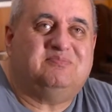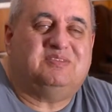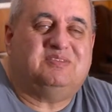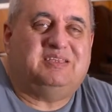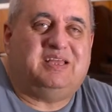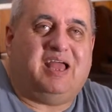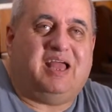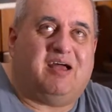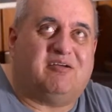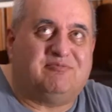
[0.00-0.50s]

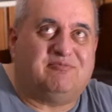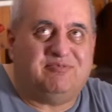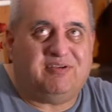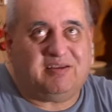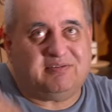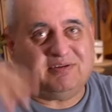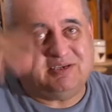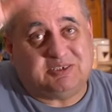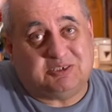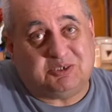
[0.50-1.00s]
they are
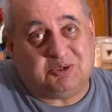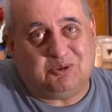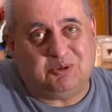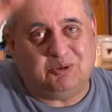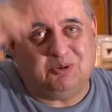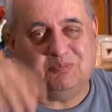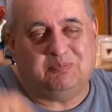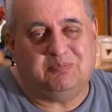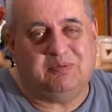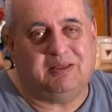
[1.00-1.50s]
very
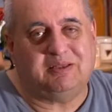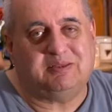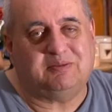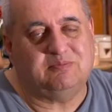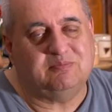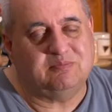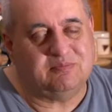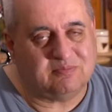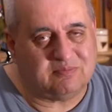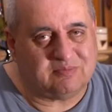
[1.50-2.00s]
tall,
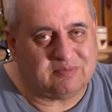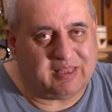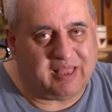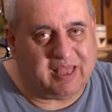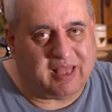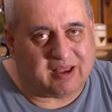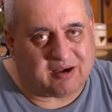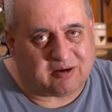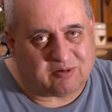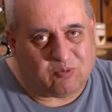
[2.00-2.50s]
but they
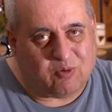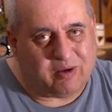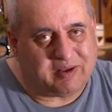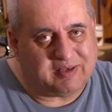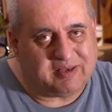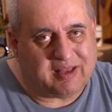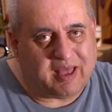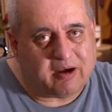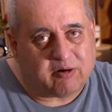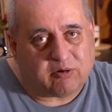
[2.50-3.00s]
are quite
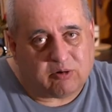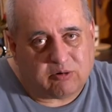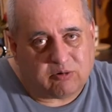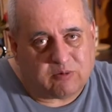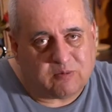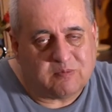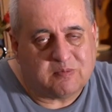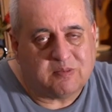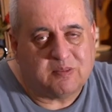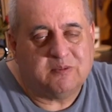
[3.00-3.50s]
narrow.
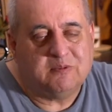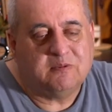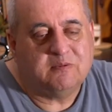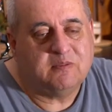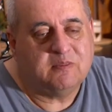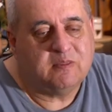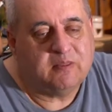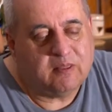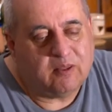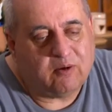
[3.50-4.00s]

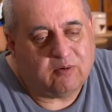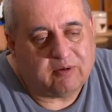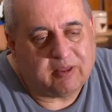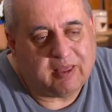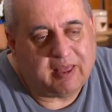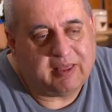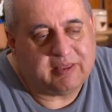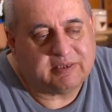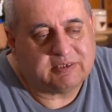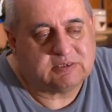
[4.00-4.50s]

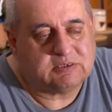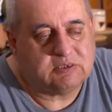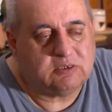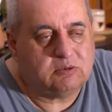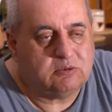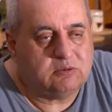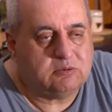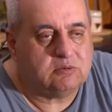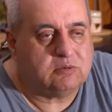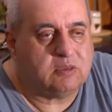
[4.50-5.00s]
Okay,
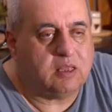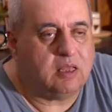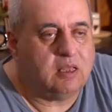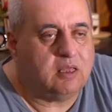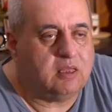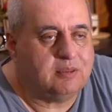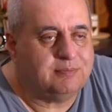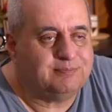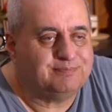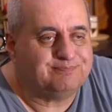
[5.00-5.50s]
so
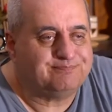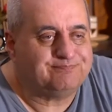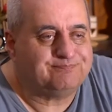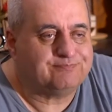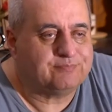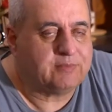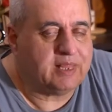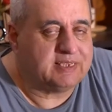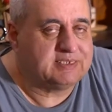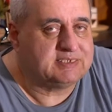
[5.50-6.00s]

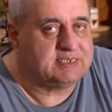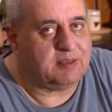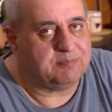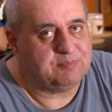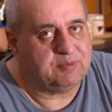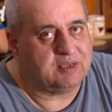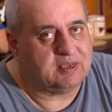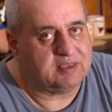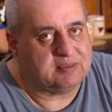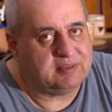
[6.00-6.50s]
except
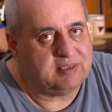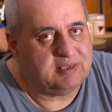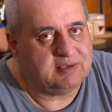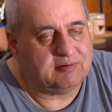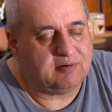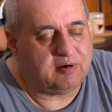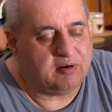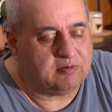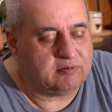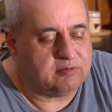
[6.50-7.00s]
the
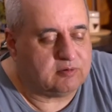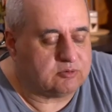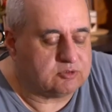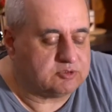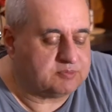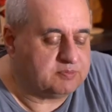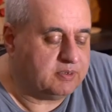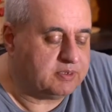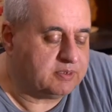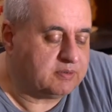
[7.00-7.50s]
cathedral, of course,
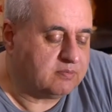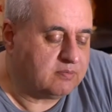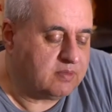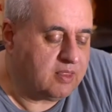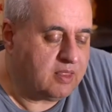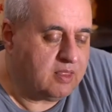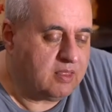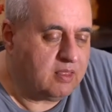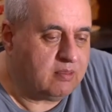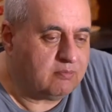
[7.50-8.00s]
but
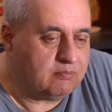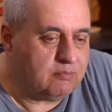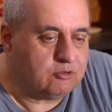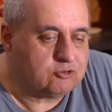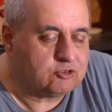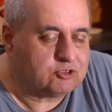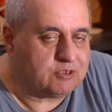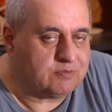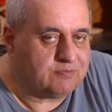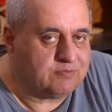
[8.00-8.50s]

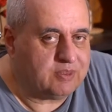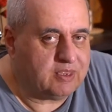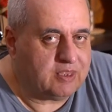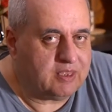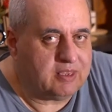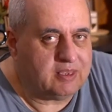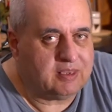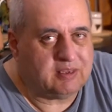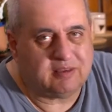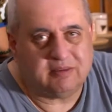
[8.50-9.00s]
most of
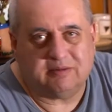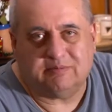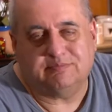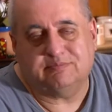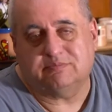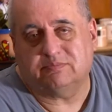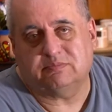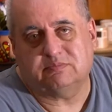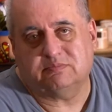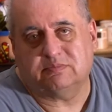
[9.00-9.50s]
the
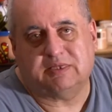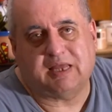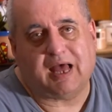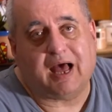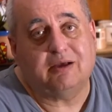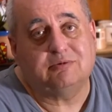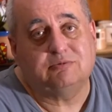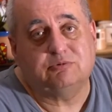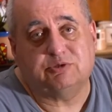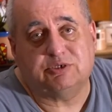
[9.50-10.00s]

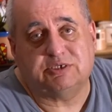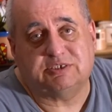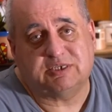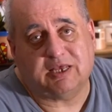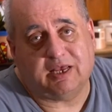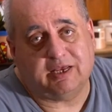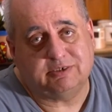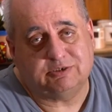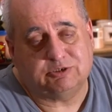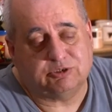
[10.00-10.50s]

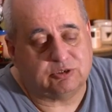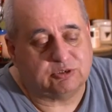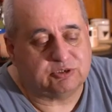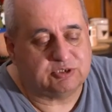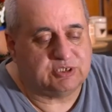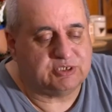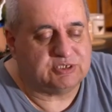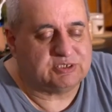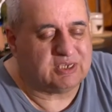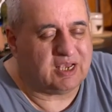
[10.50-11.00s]
countryside
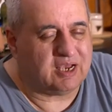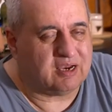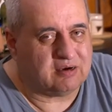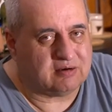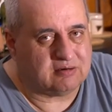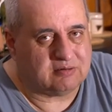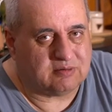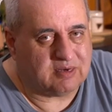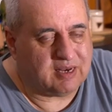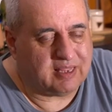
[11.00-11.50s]
churches
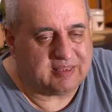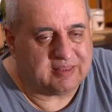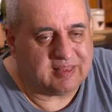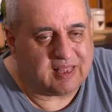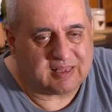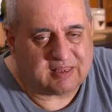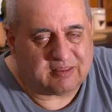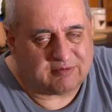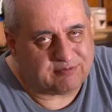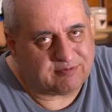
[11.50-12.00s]
are like
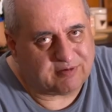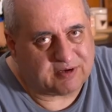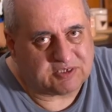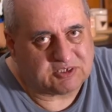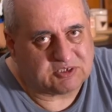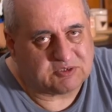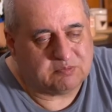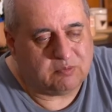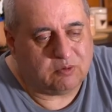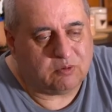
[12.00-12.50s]
that, are very
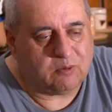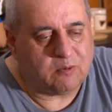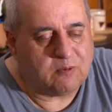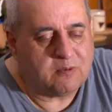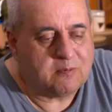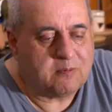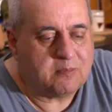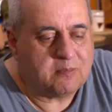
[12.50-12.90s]
small.